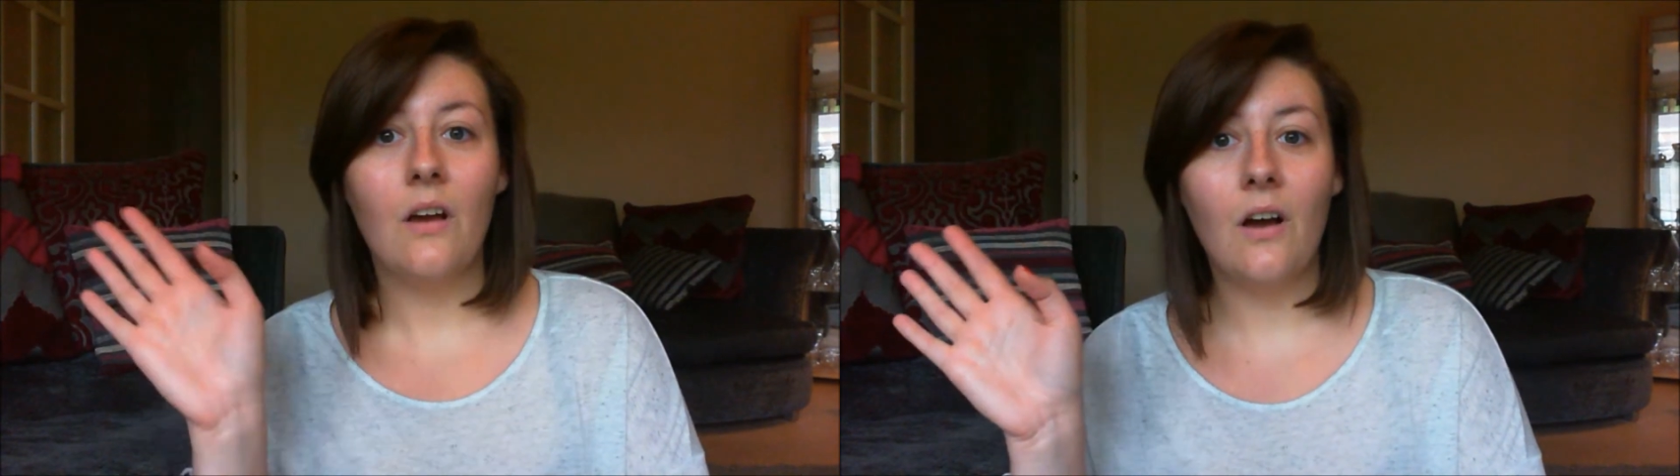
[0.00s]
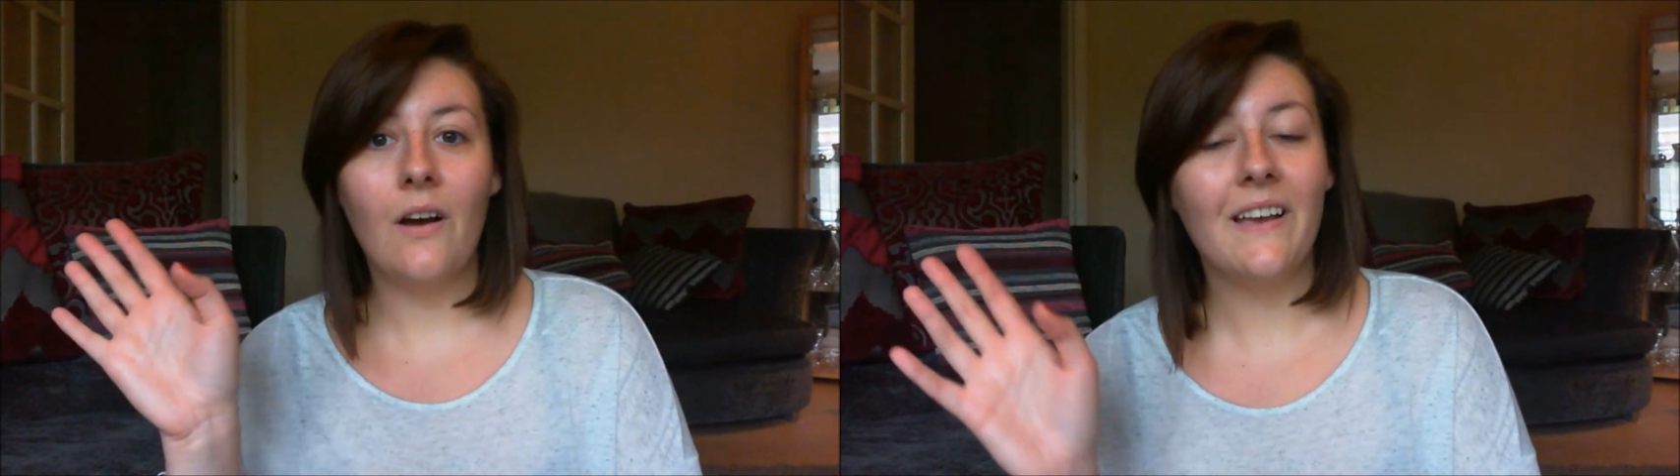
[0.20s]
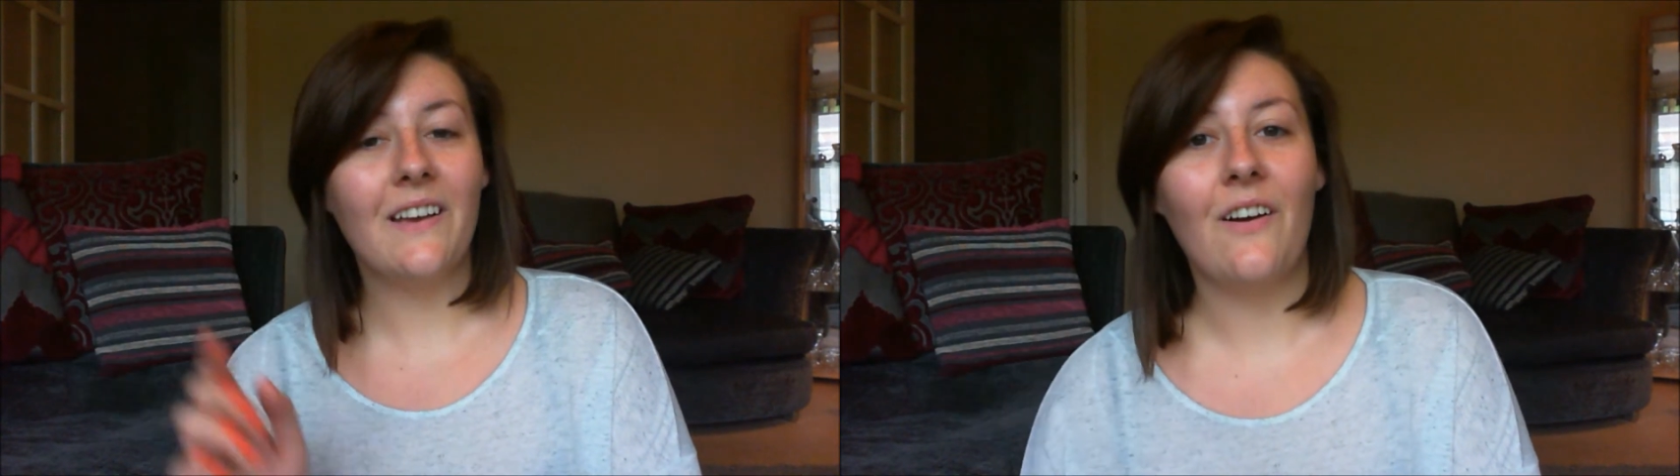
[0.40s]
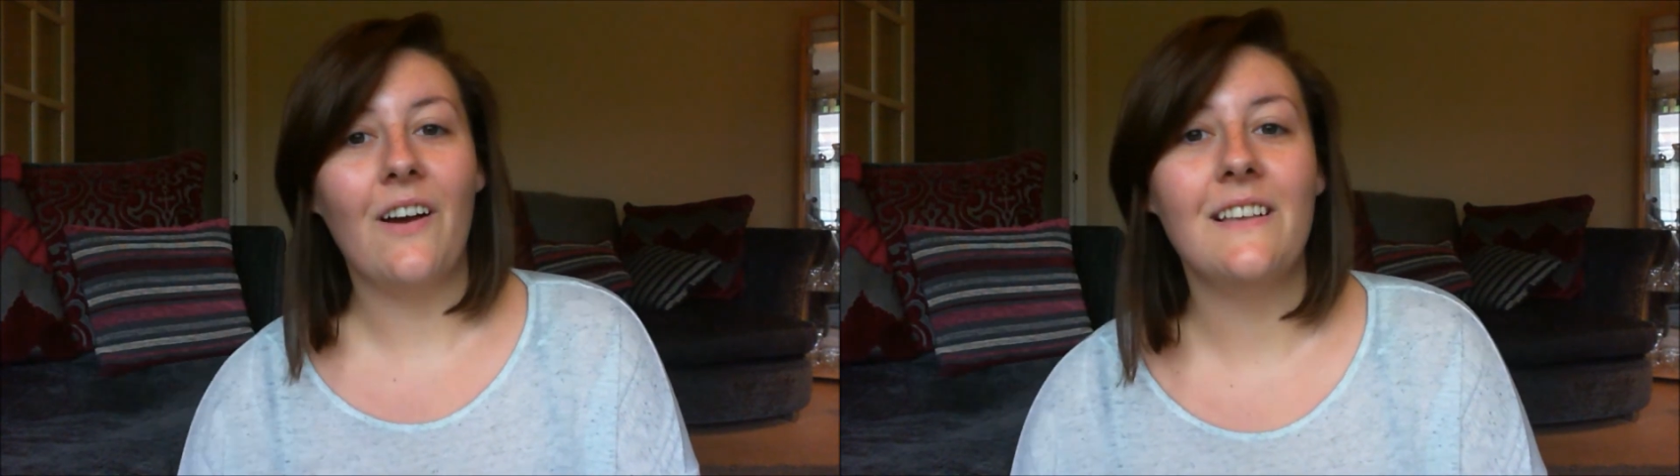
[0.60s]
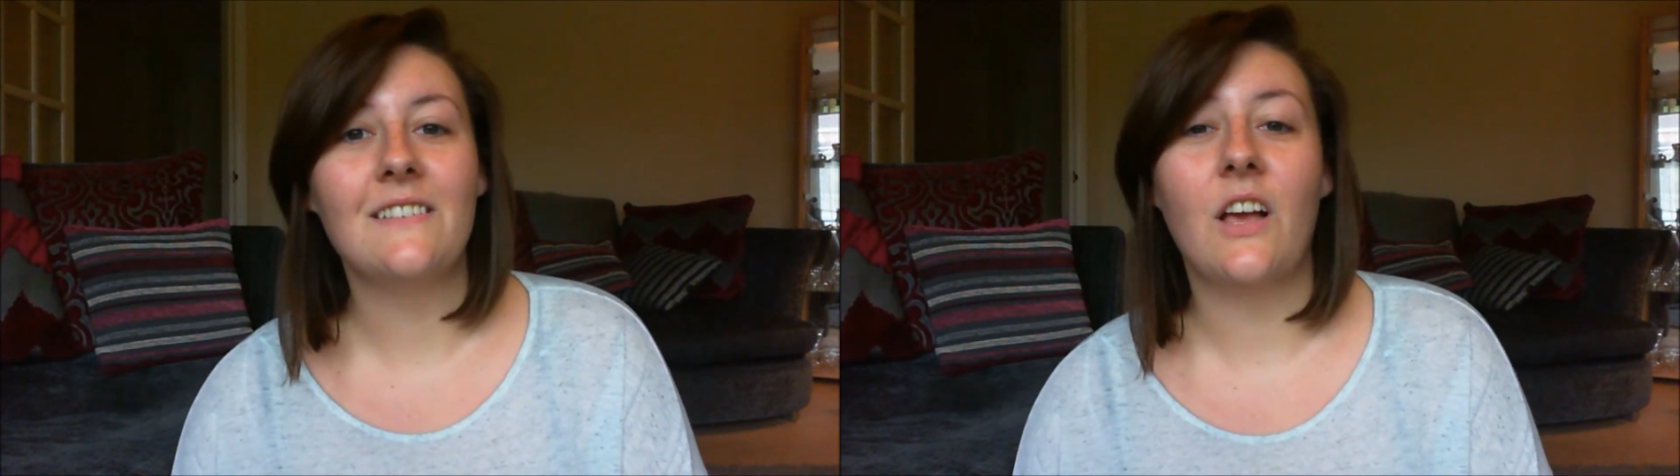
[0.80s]
Hi
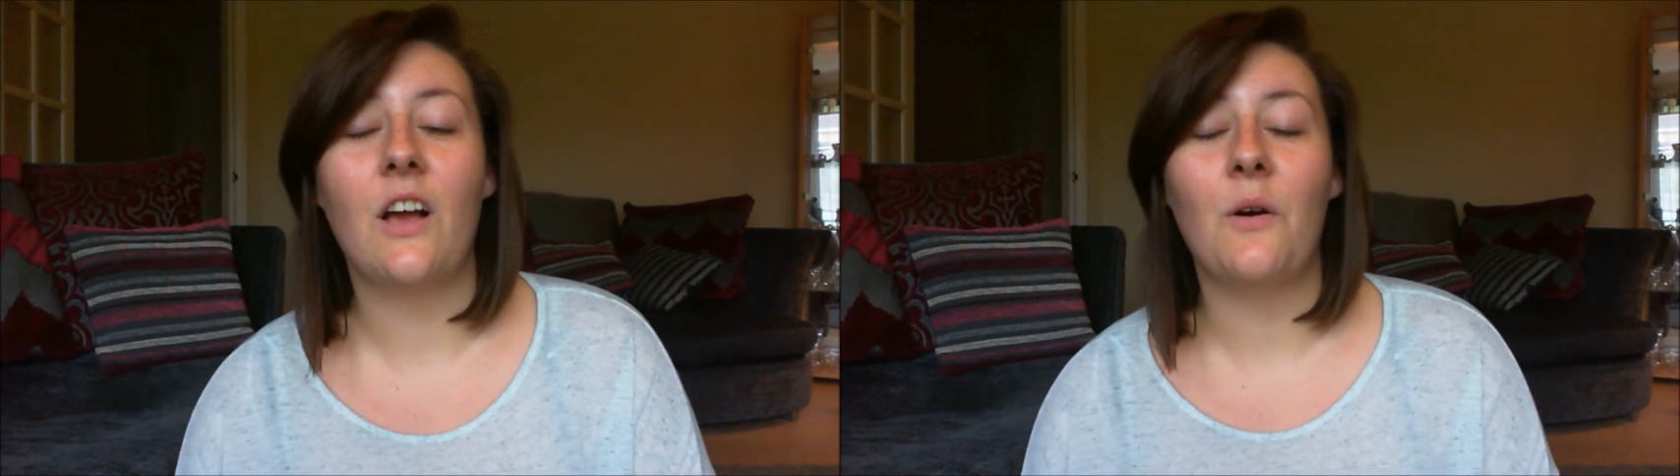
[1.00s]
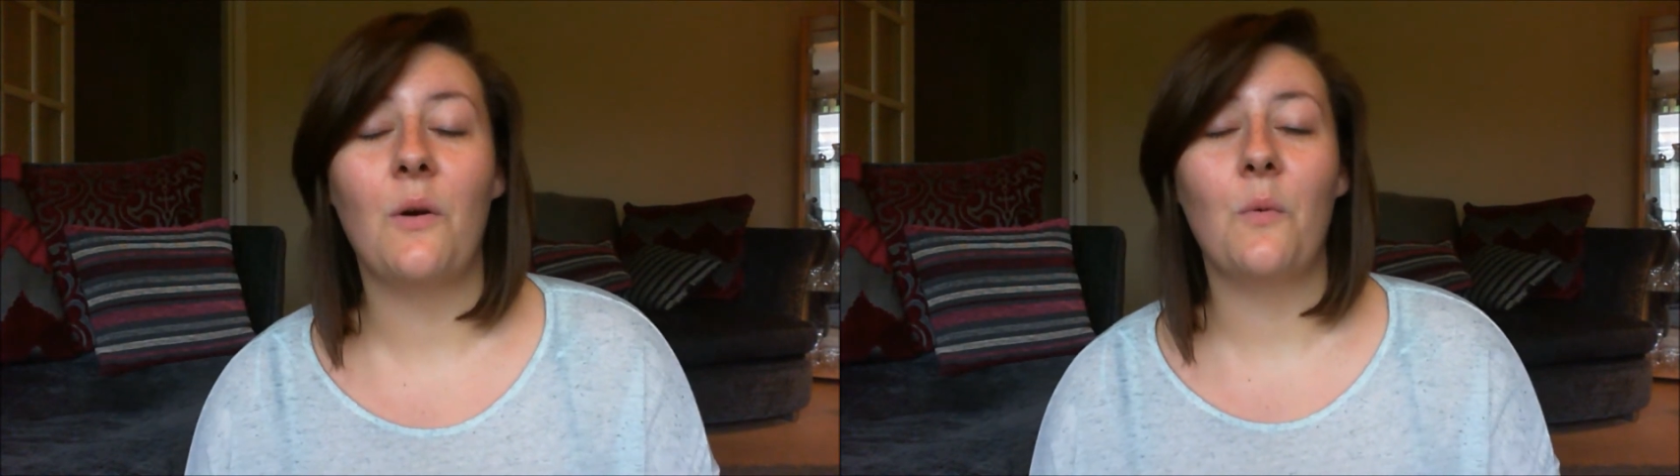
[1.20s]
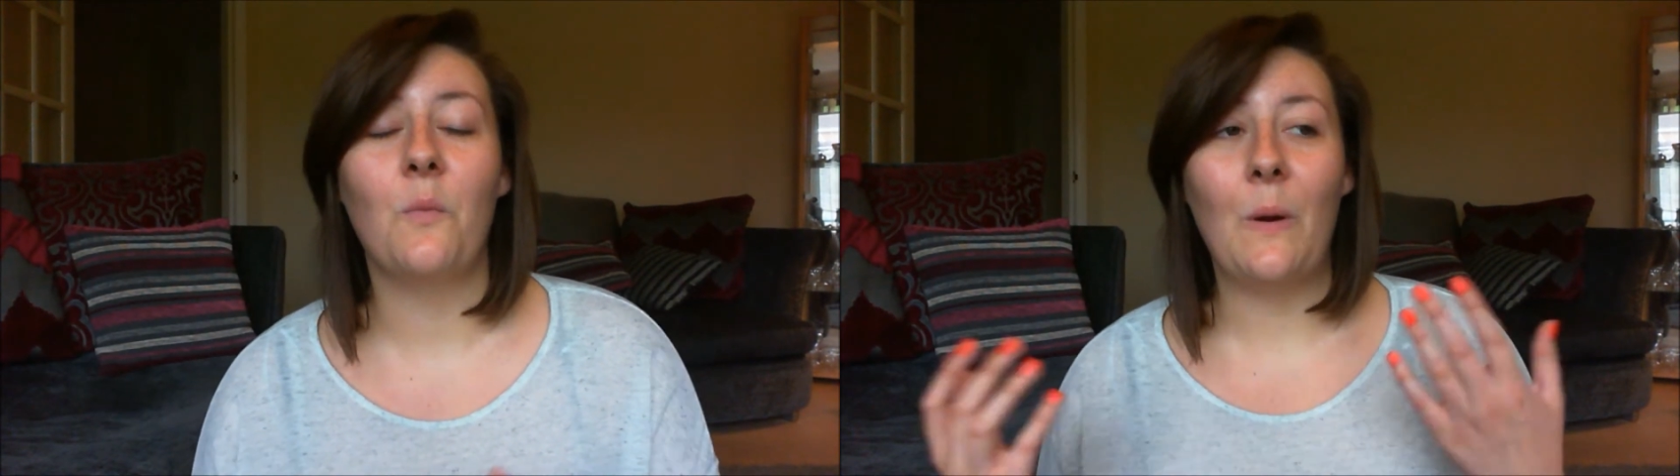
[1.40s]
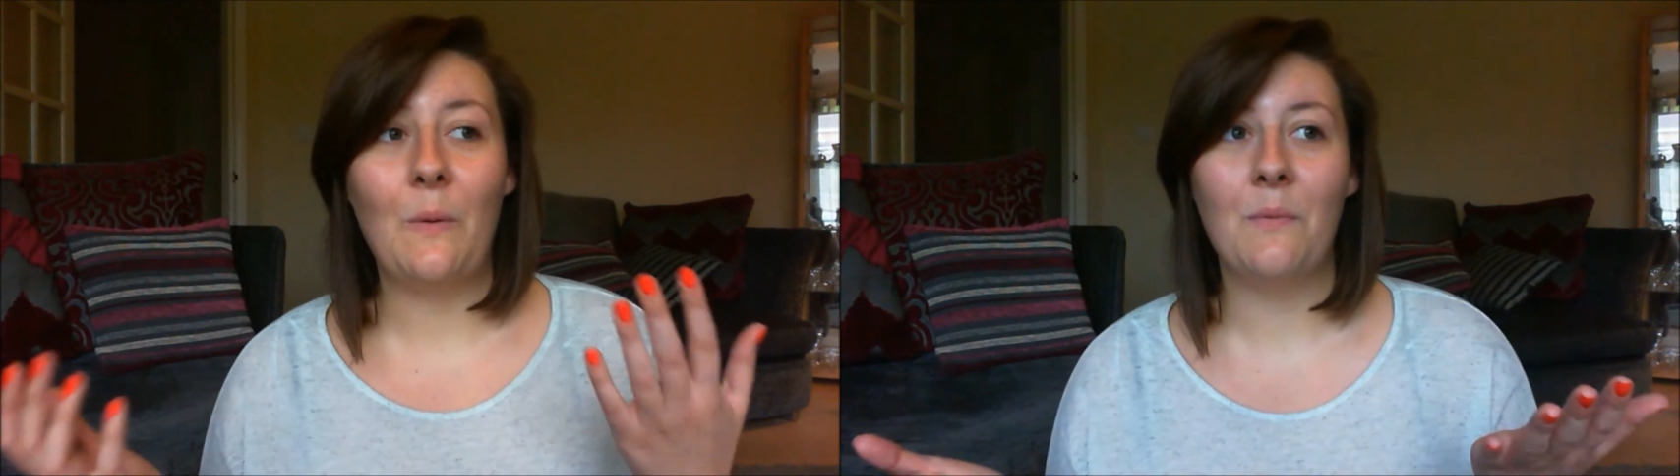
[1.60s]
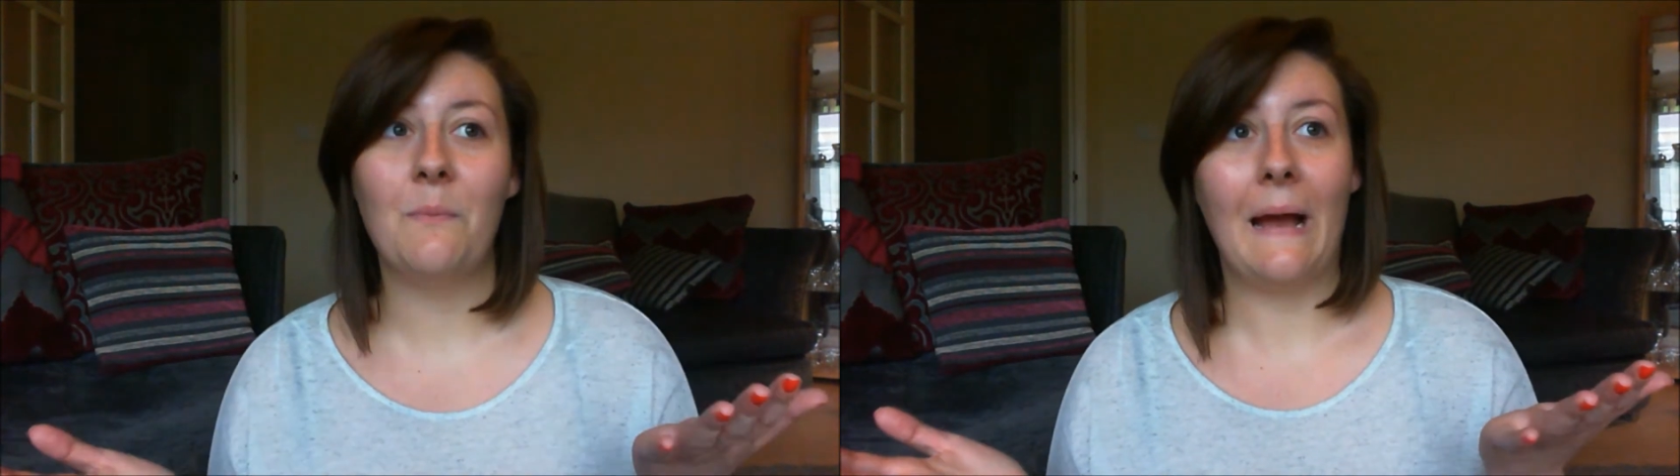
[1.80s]
guys, welcome